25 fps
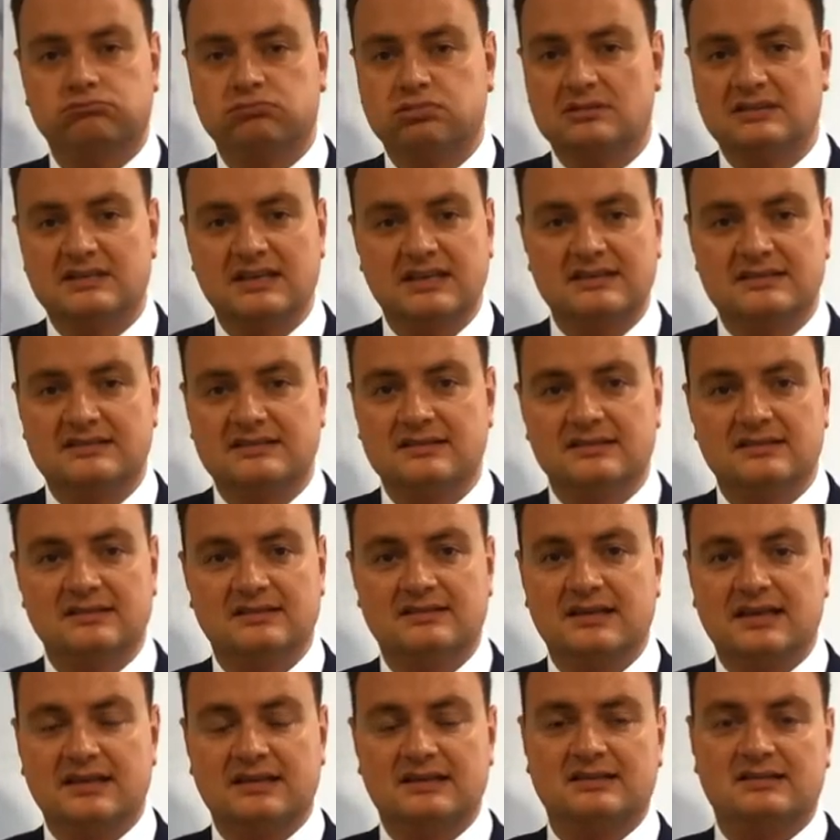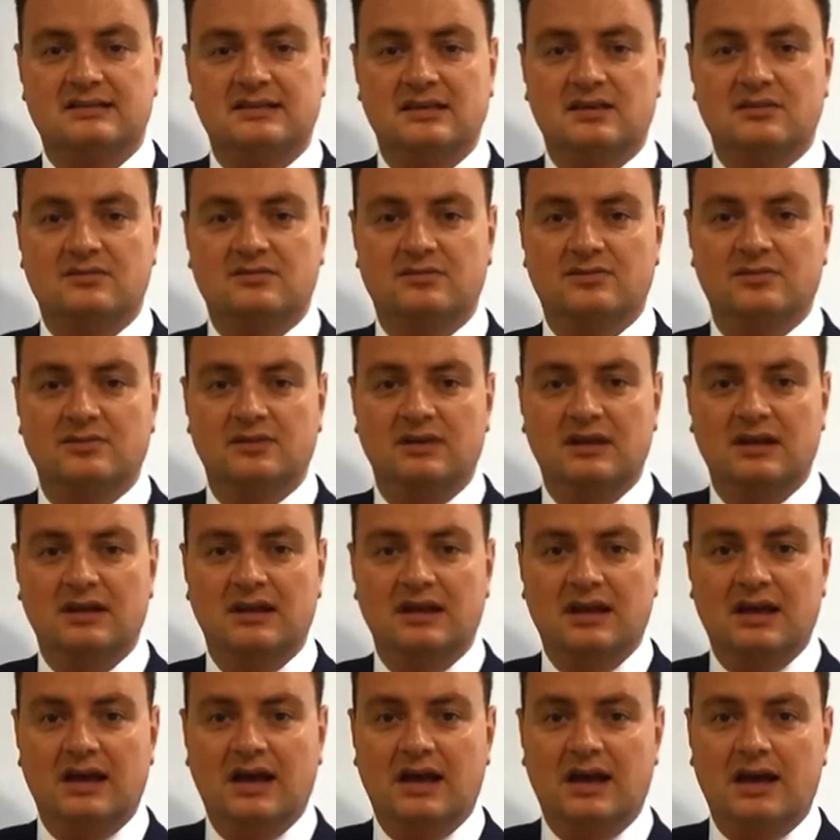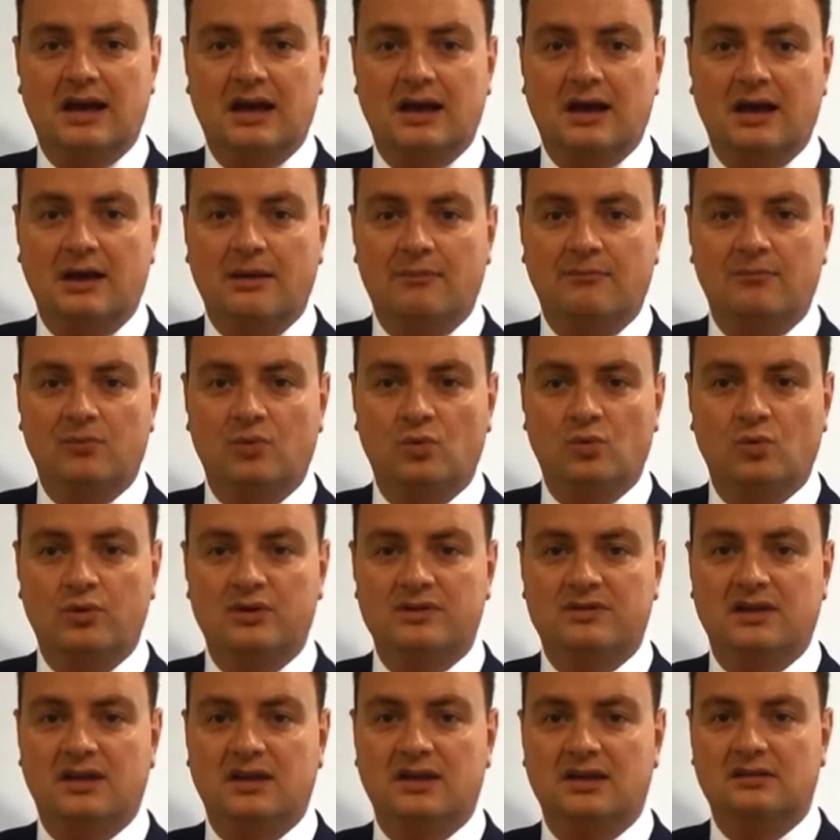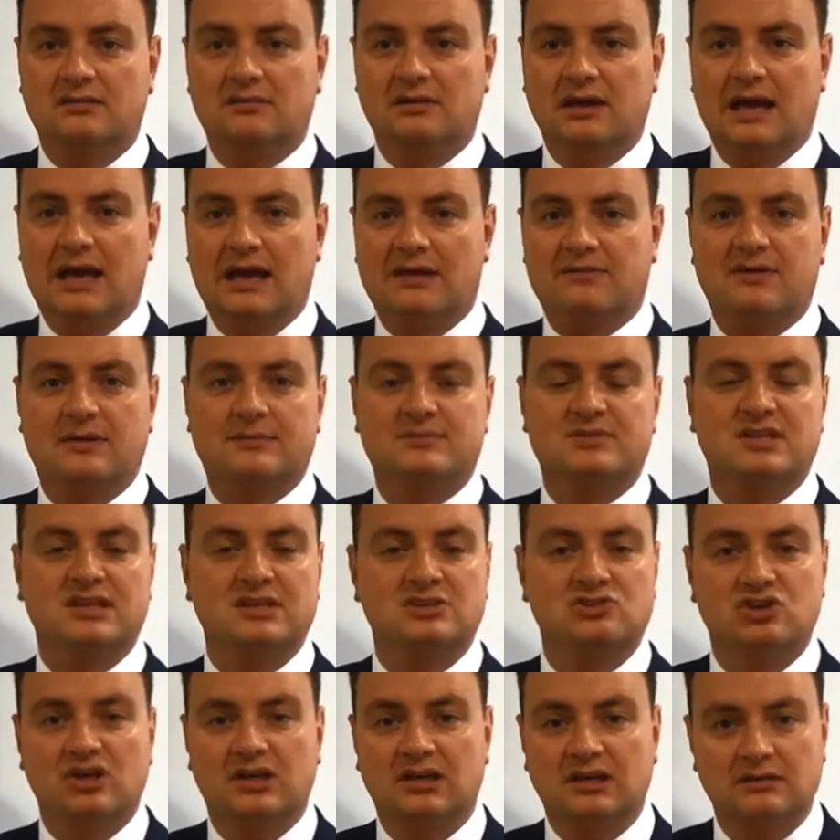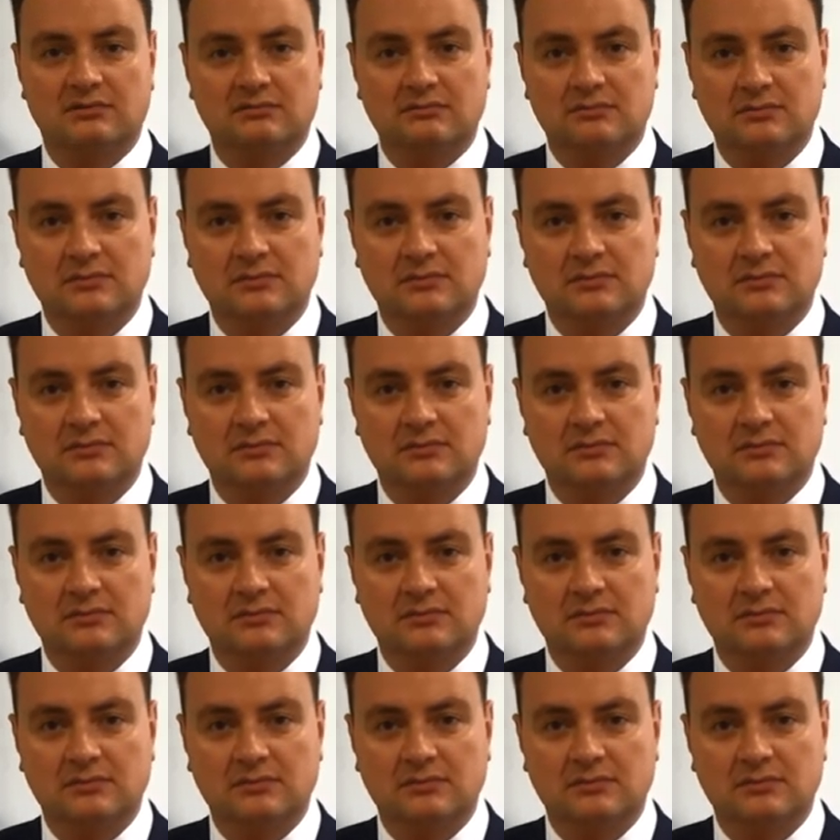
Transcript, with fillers: seasoned executive um, within FMCG.